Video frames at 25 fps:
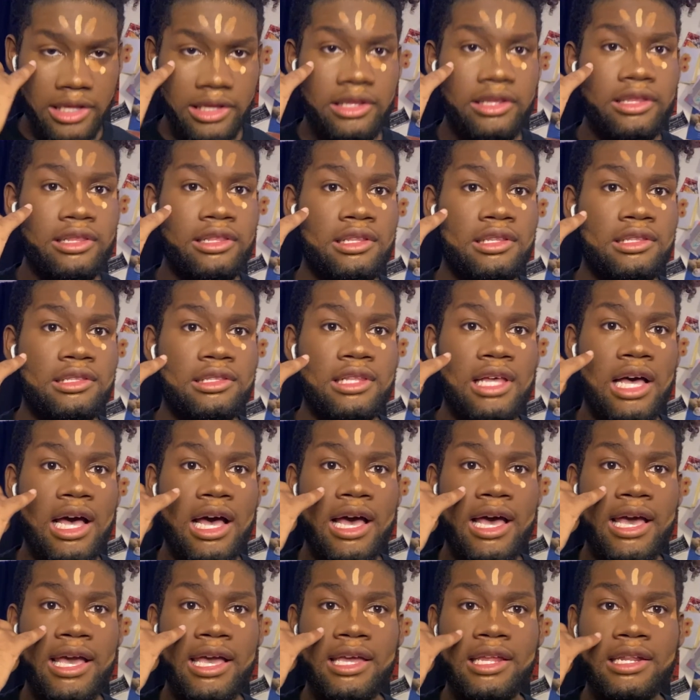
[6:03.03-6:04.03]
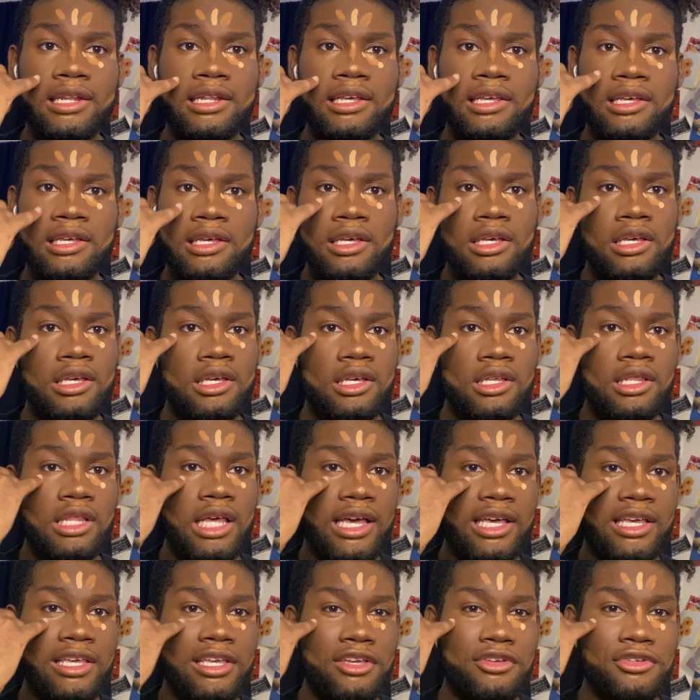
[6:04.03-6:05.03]
line.
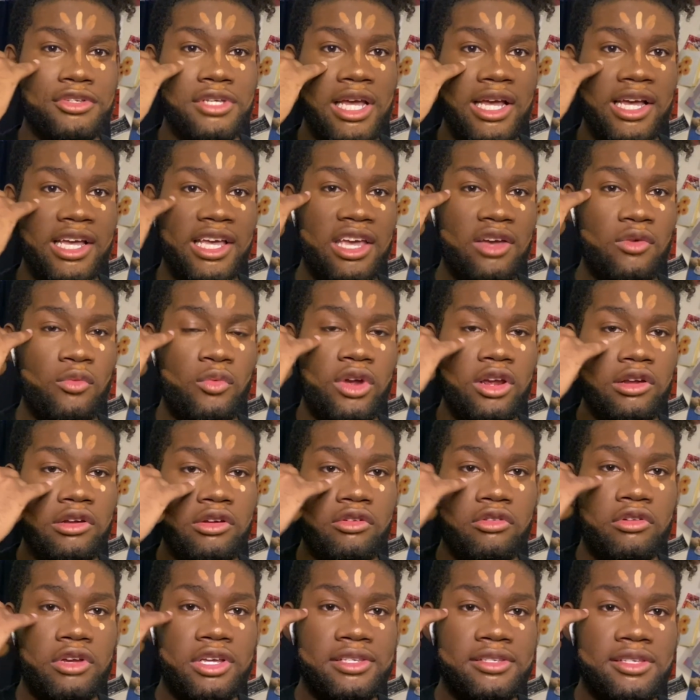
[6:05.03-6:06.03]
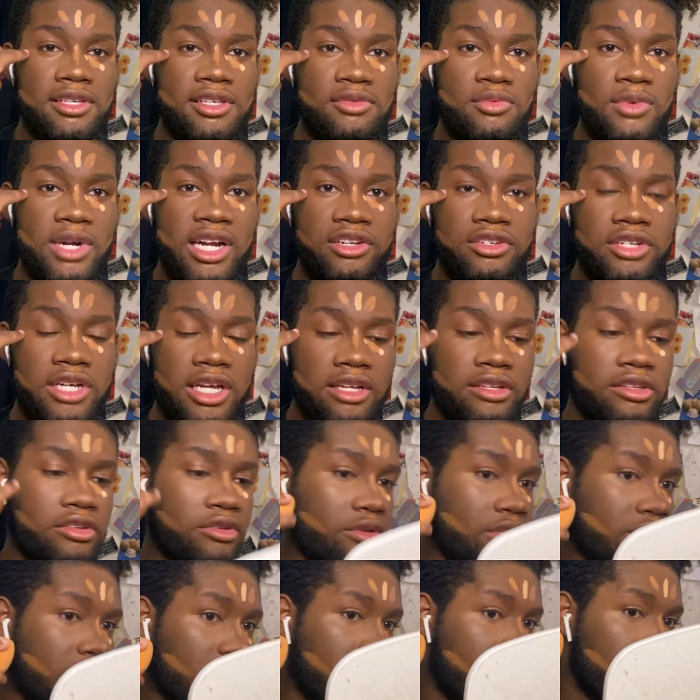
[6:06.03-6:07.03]
Like, usually I get weird creases when I try to
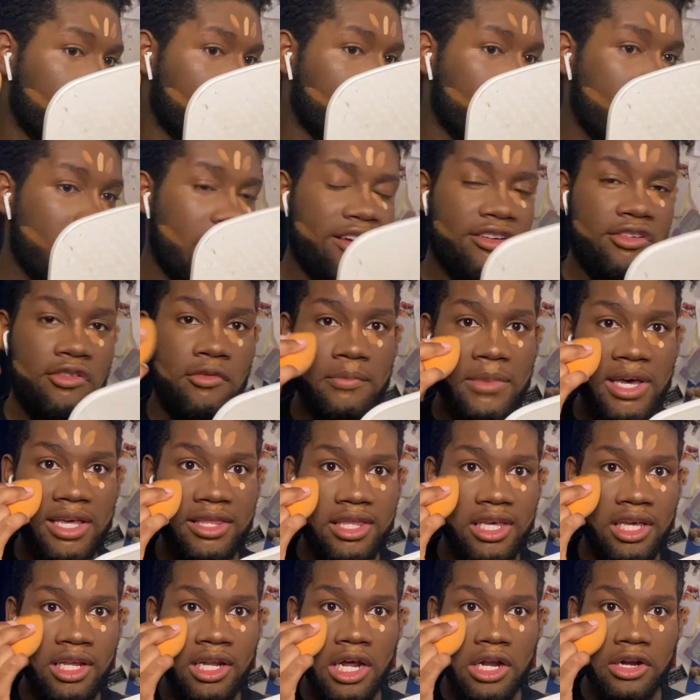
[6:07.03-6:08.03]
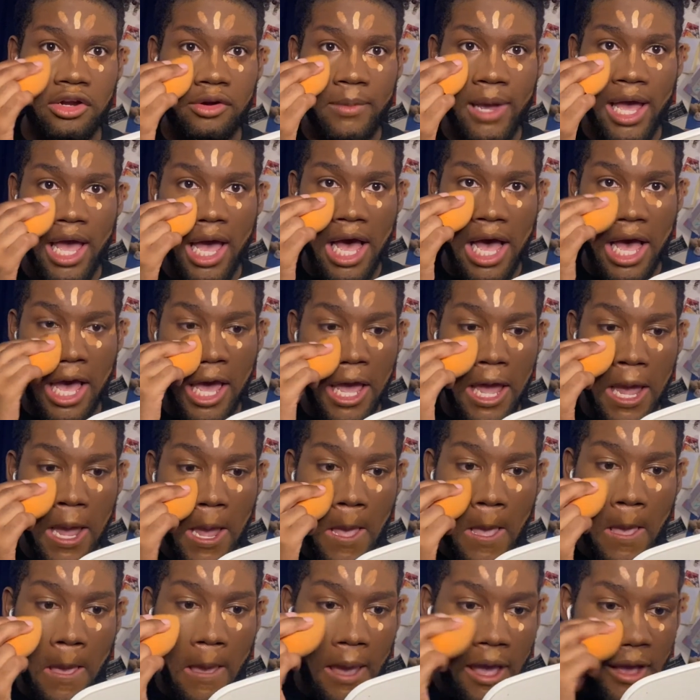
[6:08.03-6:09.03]
do it like the triangle method under my eye,
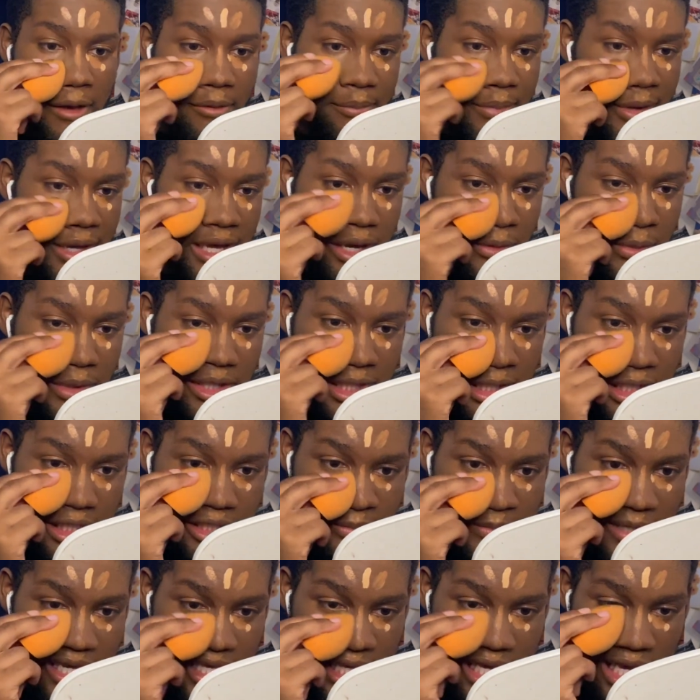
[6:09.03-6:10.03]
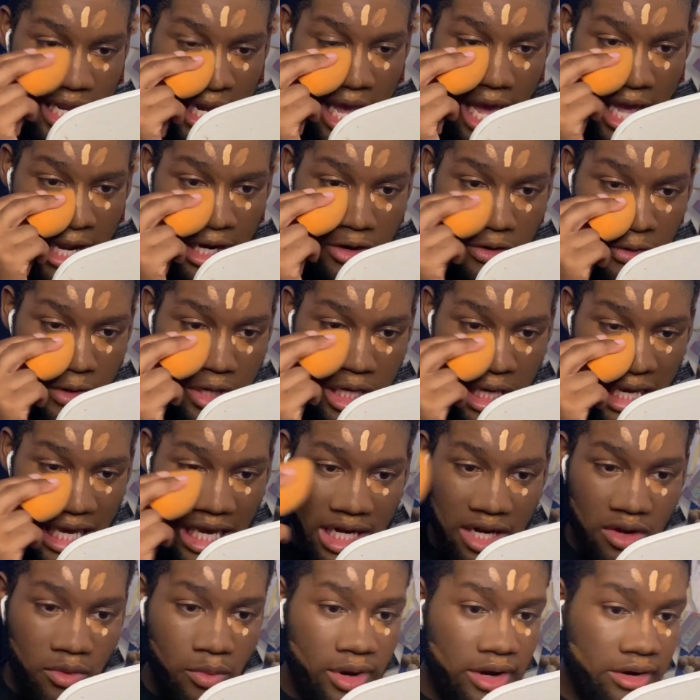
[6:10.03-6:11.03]
but with this method, I don't get
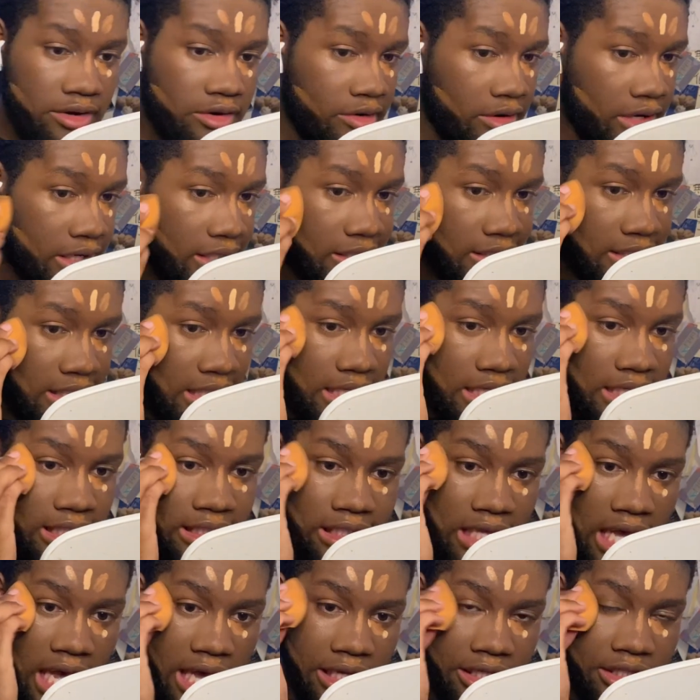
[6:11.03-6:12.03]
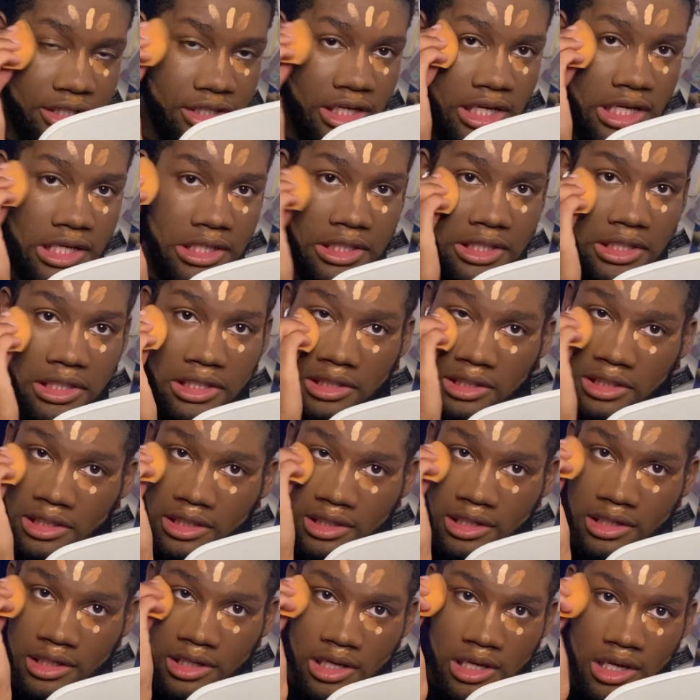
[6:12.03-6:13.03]
any weird creases. I just
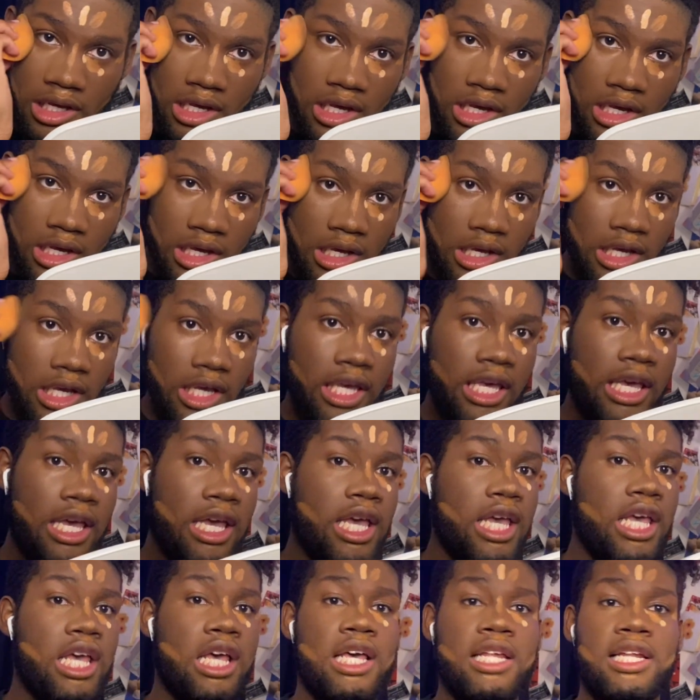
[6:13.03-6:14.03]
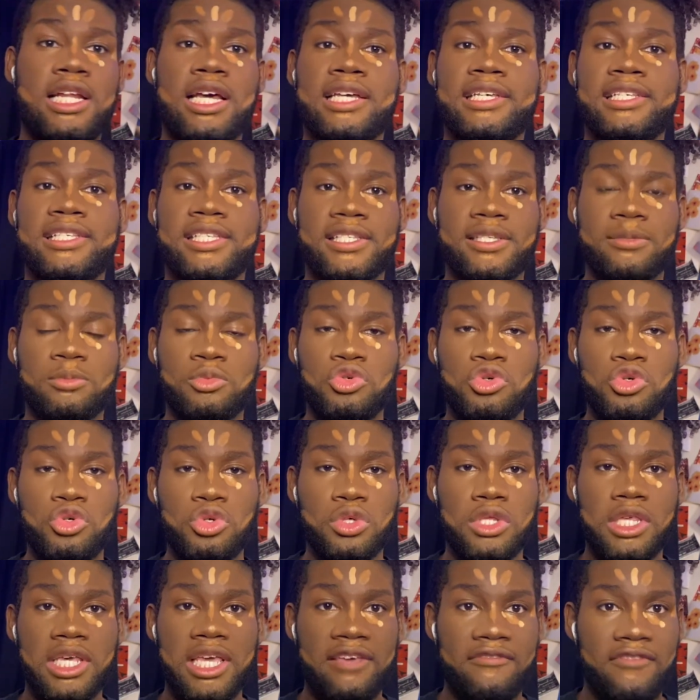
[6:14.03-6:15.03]
get a nice,
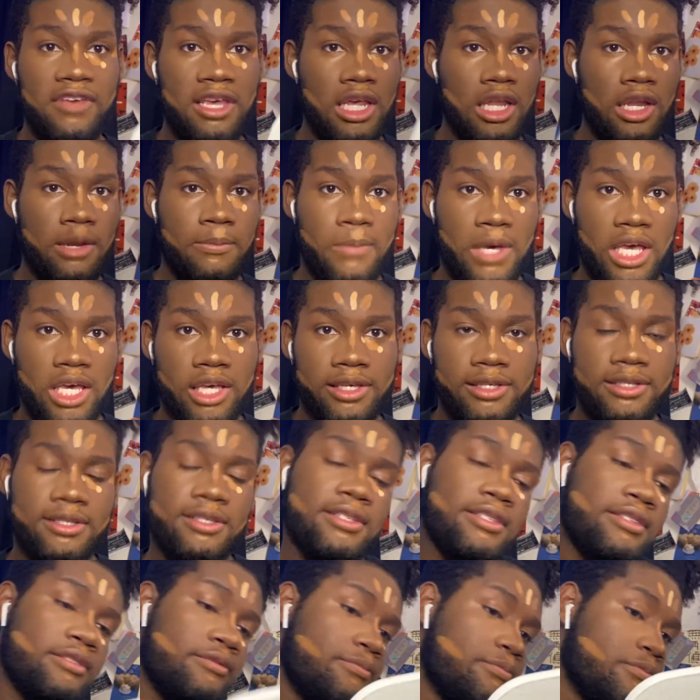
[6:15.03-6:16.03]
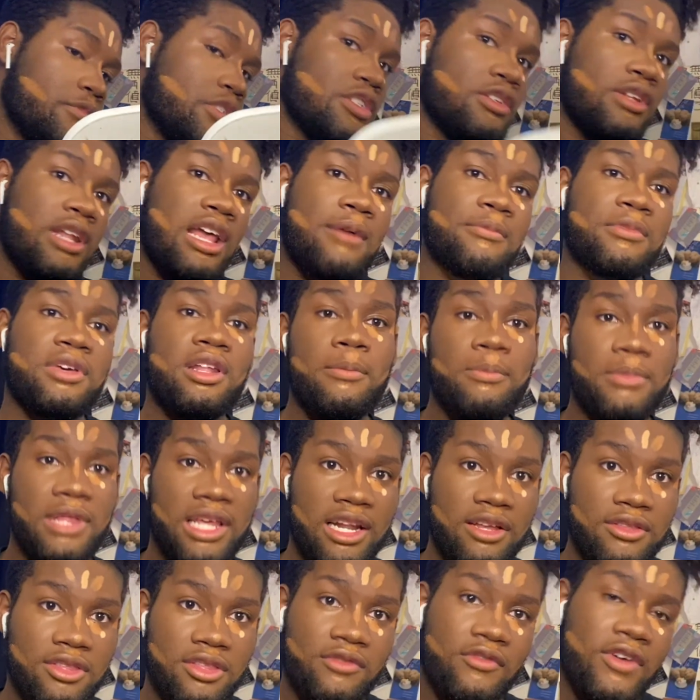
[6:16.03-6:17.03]
smooth, even base. So now I'm going to
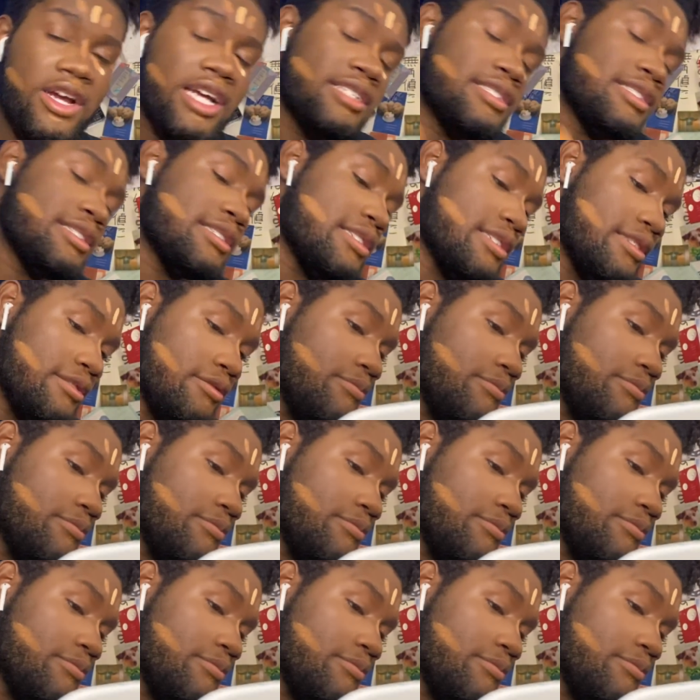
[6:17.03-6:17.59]
blend up the rest.